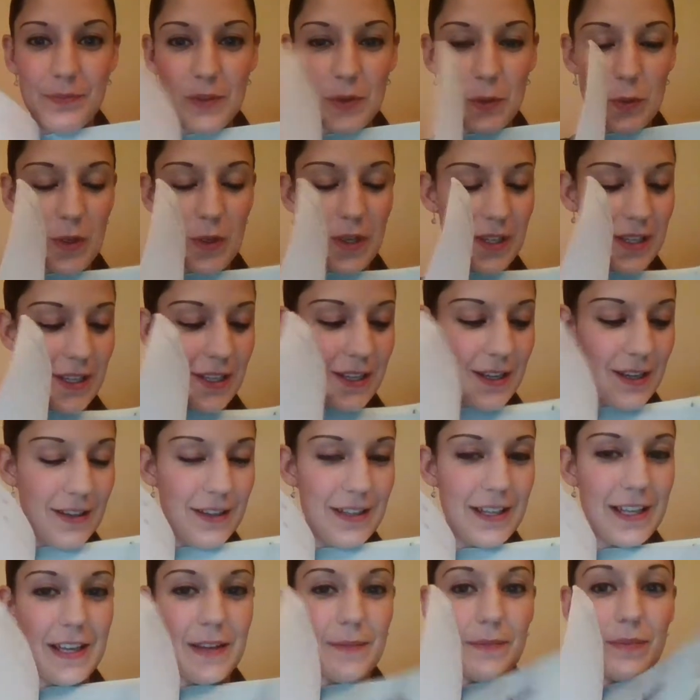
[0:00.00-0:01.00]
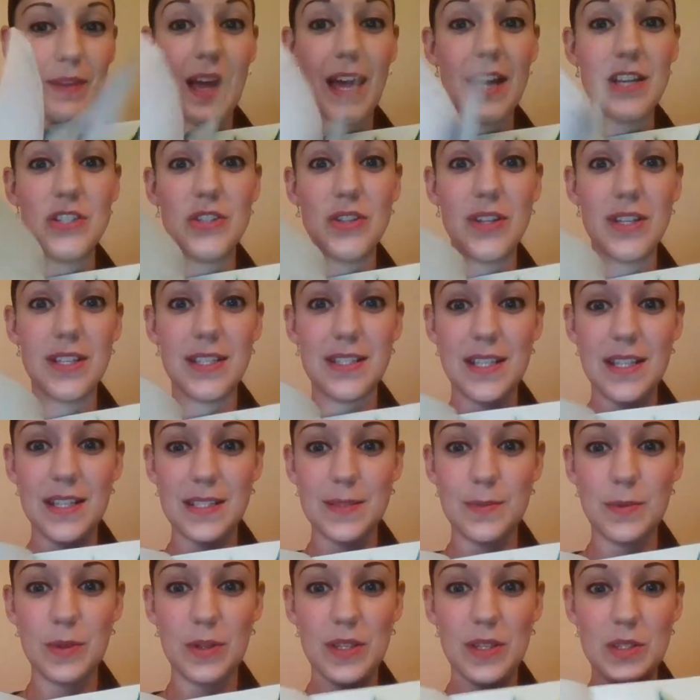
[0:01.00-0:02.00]
Wonky Donkey. As you can see,
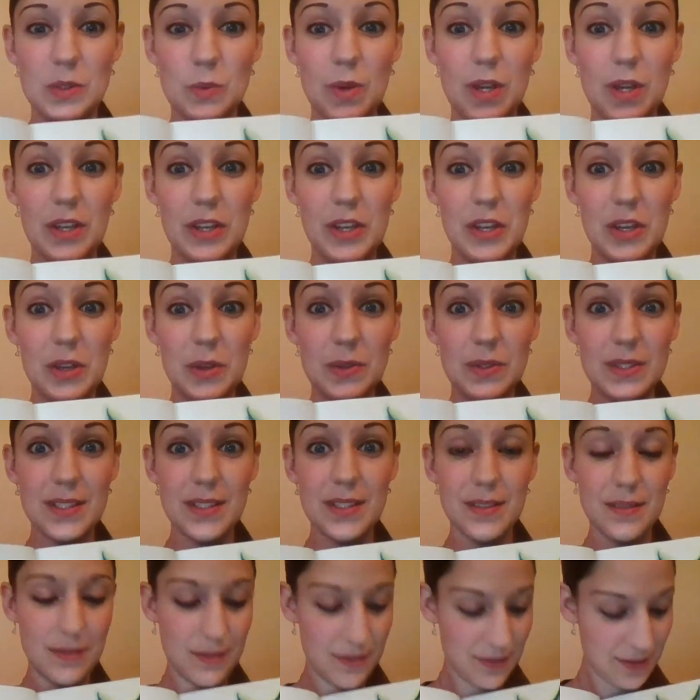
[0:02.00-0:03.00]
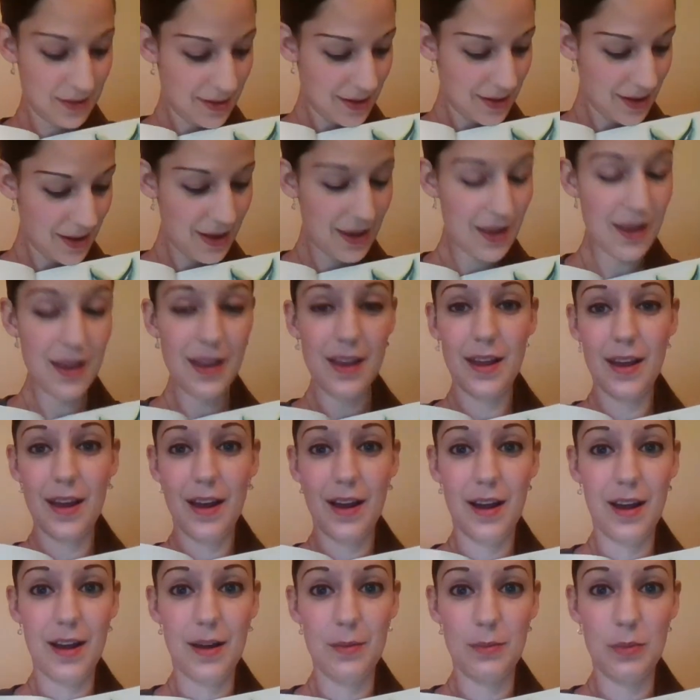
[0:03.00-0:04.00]
this book is well used.
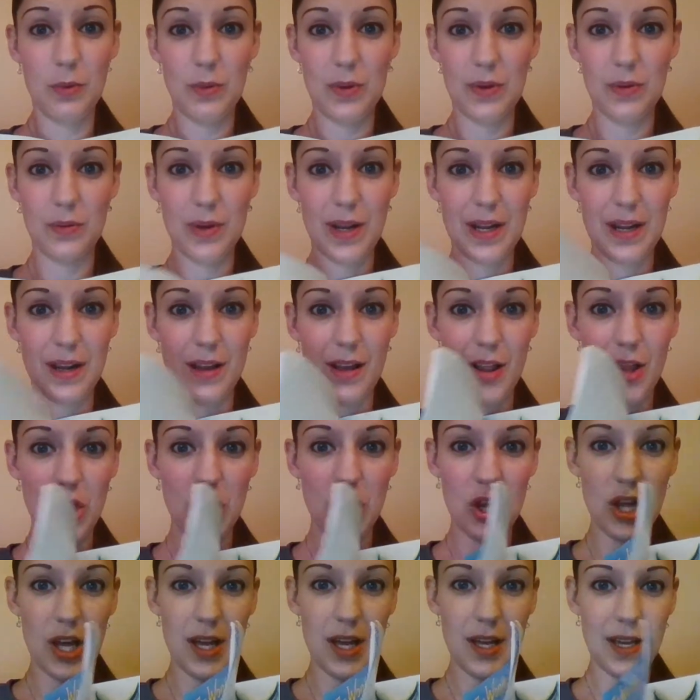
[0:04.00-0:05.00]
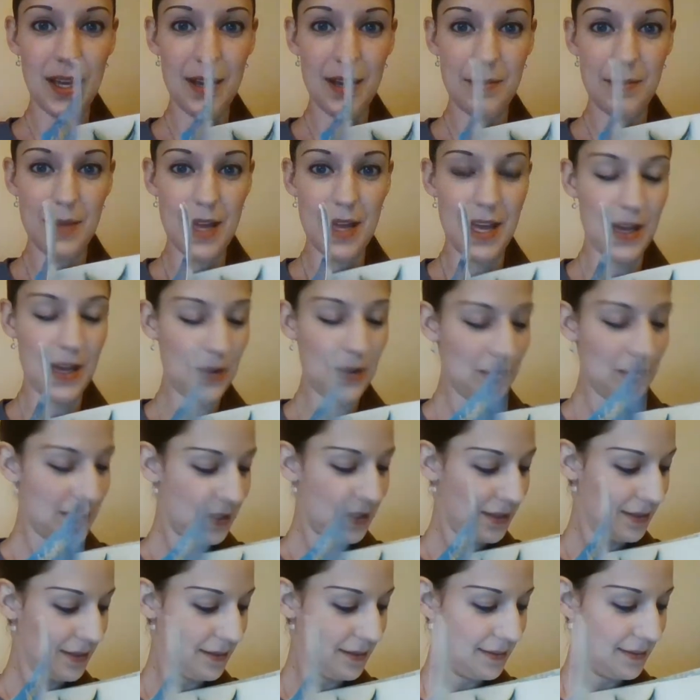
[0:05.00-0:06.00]
We read it a lot at my house.